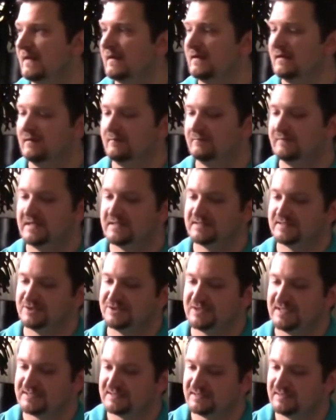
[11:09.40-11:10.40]
Um, then
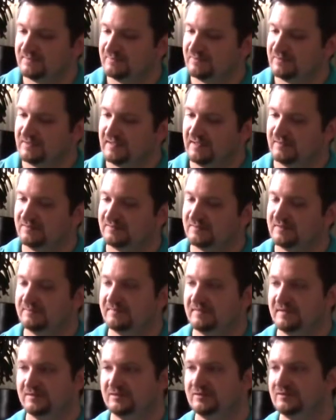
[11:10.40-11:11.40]
suggested them to enter
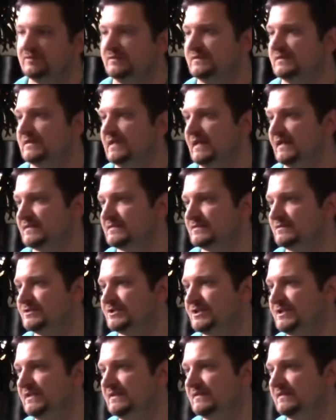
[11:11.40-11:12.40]
them into an Excel
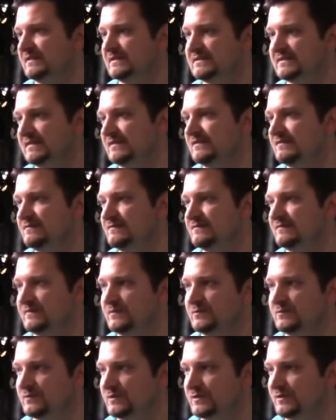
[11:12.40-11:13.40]
sheet instead of
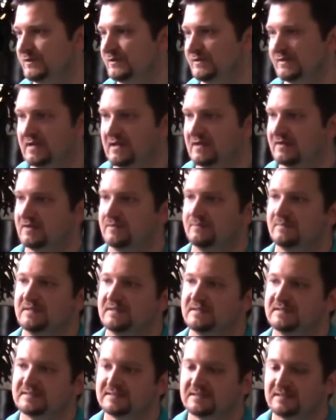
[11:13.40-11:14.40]
Word
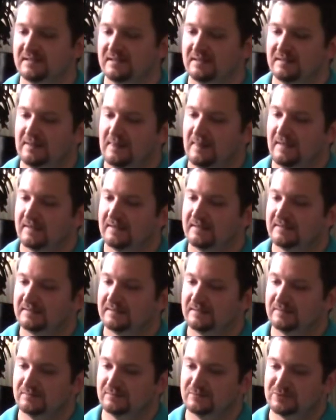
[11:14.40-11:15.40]
documents, and
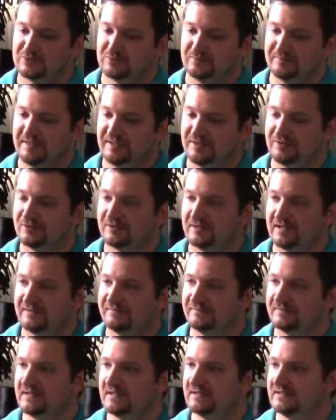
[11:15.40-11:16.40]
which will make your
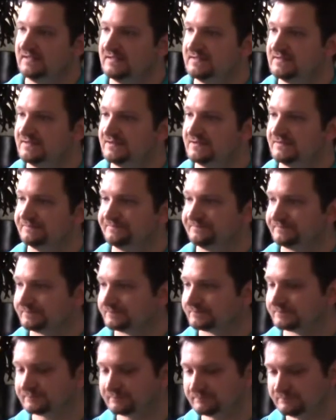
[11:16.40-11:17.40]
life a lot easier.
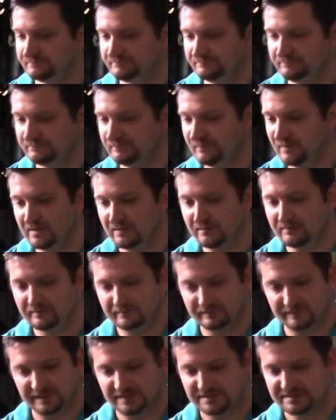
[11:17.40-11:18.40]
Um,
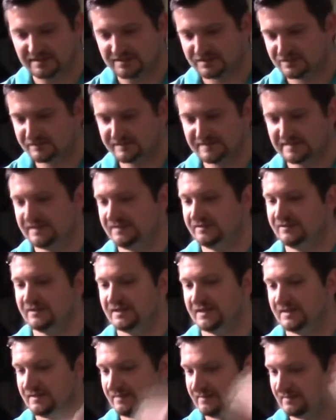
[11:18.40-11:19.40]
because as you've seen, you
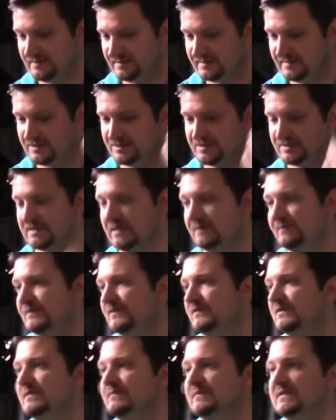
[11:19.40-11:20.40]
can then just
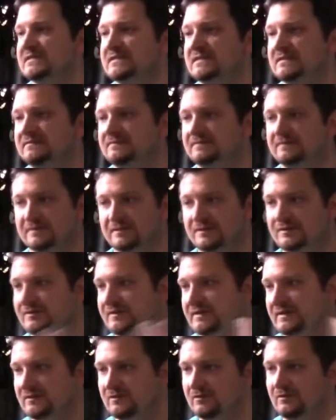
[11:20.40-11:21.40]
upload them instead of
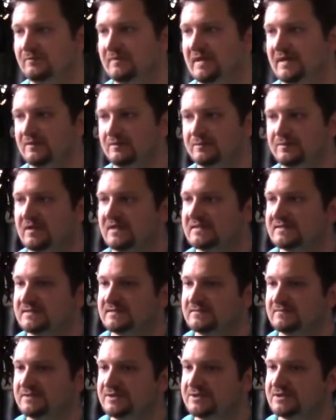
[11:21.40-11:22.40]
doing the whole manual
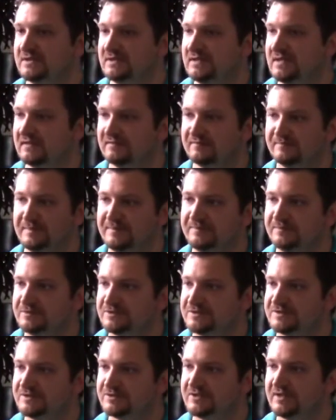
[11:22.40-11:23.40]
process, which a lot of people
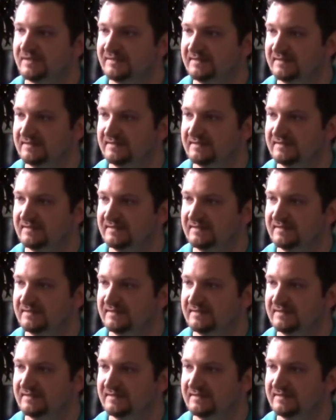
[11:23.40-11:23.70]
just dread.